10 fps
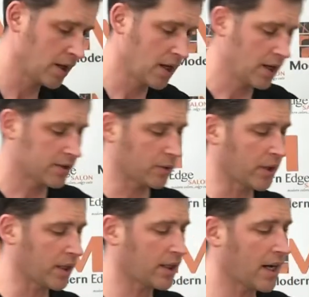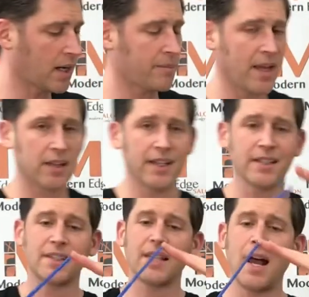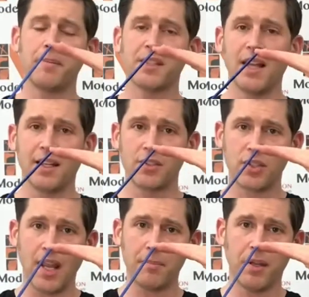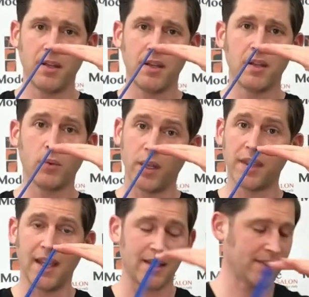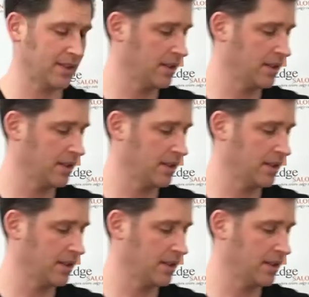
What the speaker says: So we're going to kind of make like a stop sign shape with this.